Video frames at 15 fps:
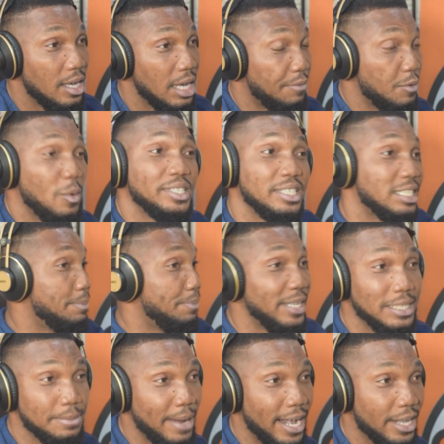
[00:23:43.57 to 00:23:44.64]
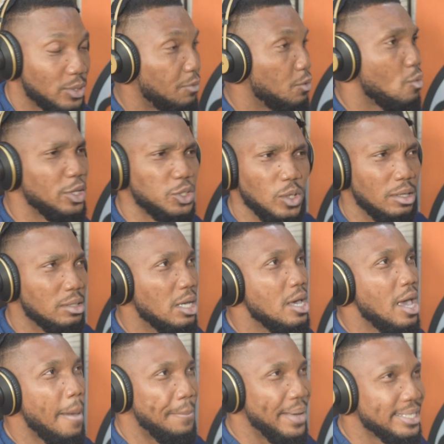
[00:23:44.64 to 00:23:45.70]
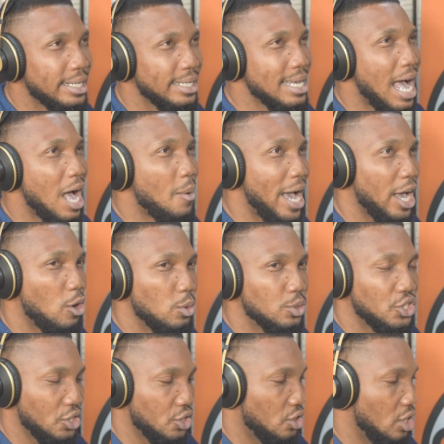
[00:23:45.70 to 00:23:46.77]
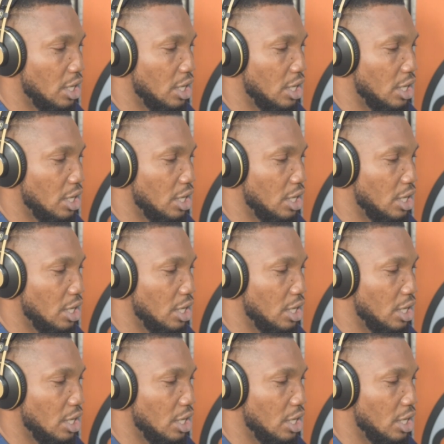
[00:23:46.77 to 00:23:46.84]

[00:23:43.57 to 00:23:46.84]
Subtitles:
If you want his speech back. So if you want to, basically how I coach is,